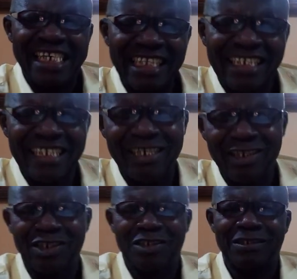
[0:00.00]
It
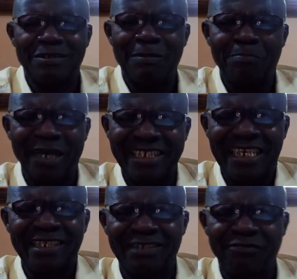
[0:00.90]
is
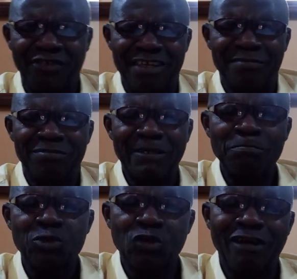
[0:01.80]
present verb.
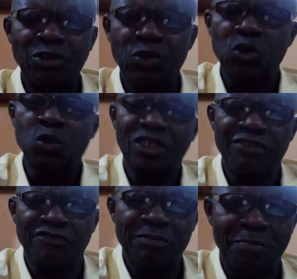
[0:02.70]
So we have to use
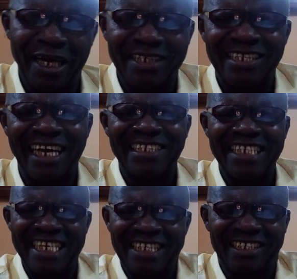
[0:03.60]
the past. That's
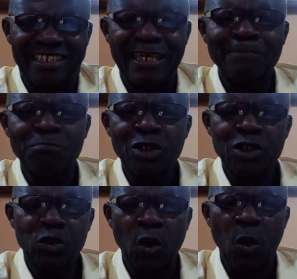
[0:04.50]
it.
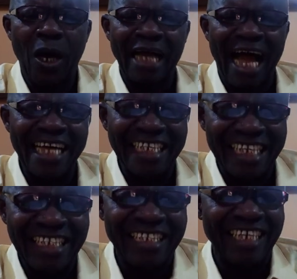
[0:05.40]
So I
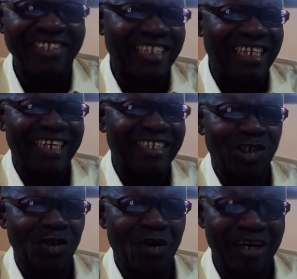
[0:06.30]
ate yesterday
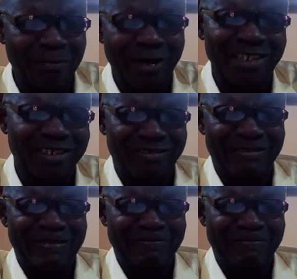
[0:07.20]
is ungrammatical.